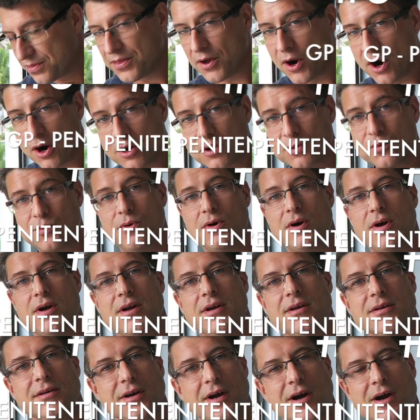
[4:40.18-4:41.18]
Third
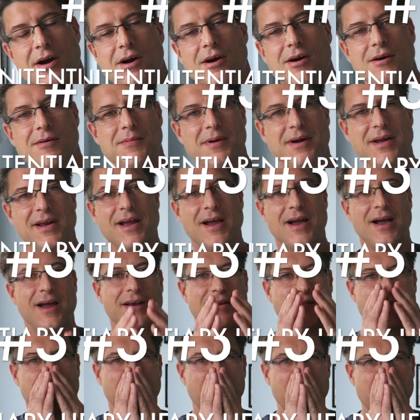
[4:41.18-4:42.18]
one, oh my
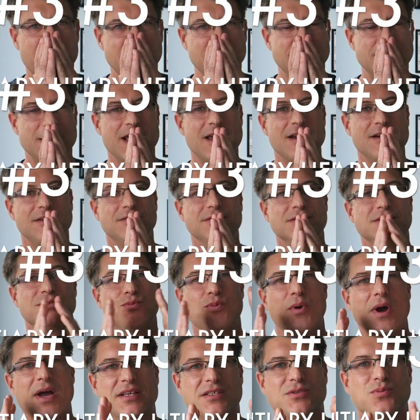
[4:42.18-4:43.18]
God. Third channel is
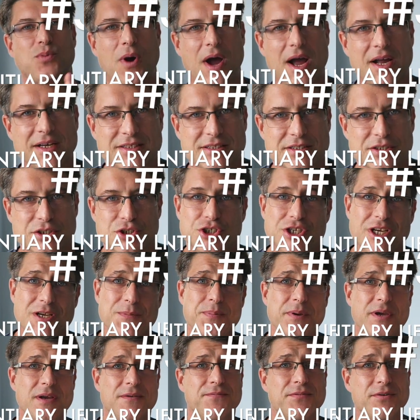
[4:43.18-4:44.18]
Wes Watson, G
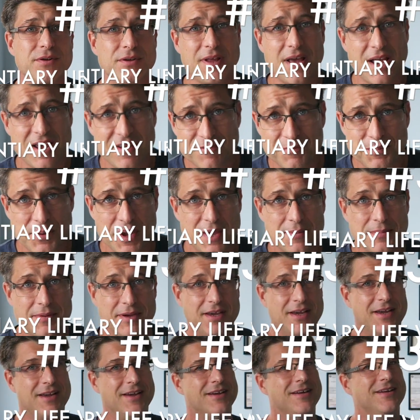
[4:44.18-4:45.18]
P for life,
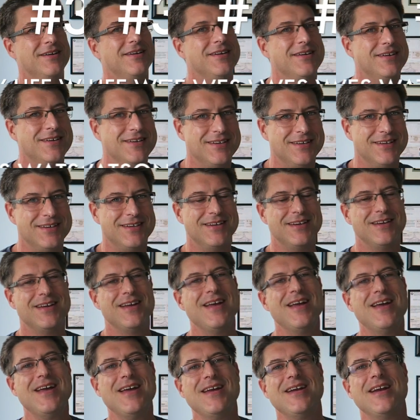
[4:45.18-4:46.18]
baby.
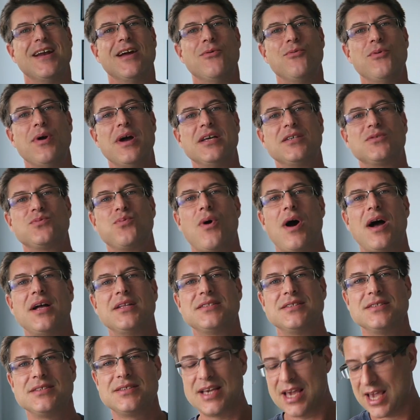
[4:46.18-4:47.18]
Now, Wes
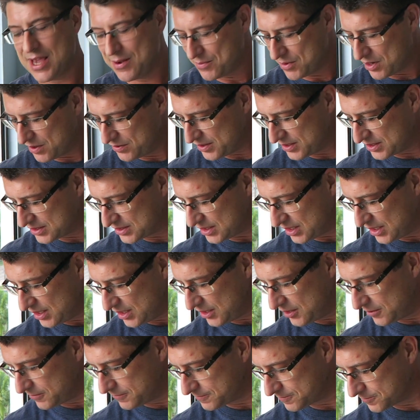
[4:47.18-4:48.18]
Watson came on the
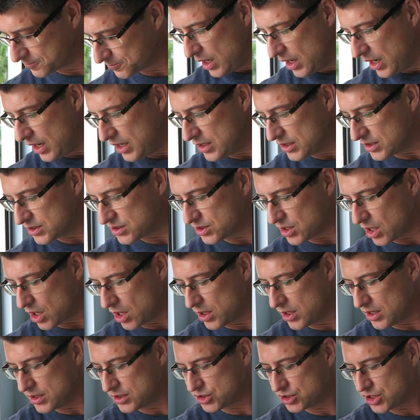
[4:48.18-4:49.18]
scene. He just
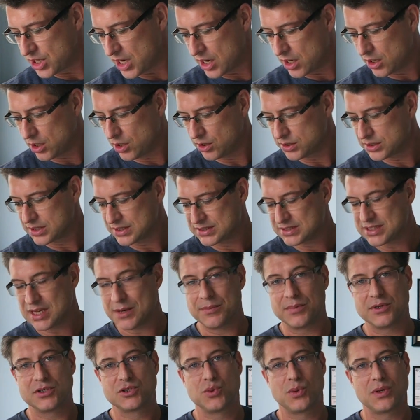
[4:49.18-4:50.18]
started his channel
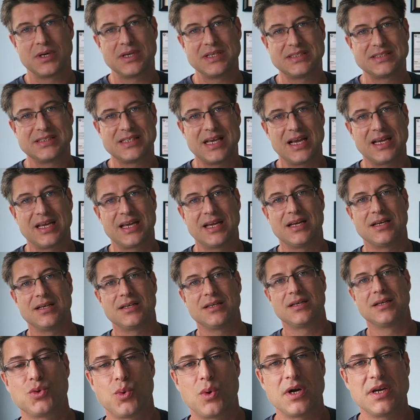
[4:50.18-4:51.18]
December
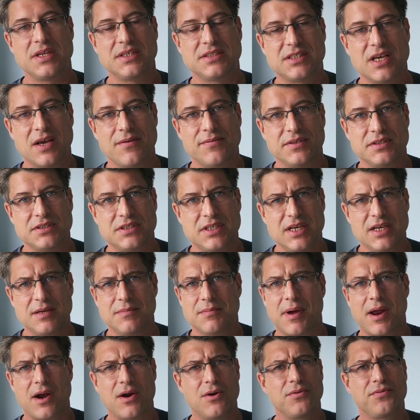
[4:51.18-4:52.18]
twenty-second, twenty
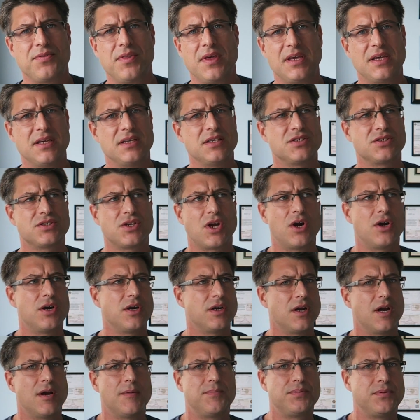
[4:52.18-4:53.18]
seventeen, but I don't think he
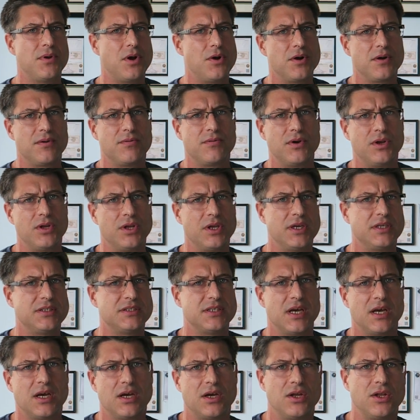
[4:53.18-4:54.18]
started uploading really
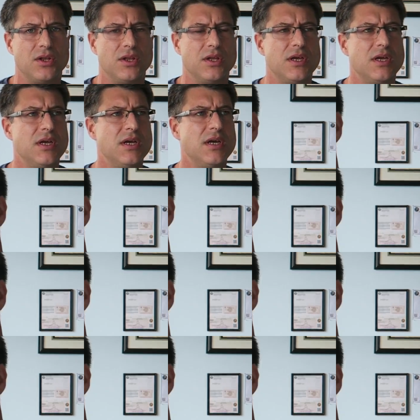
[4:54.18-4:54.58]
till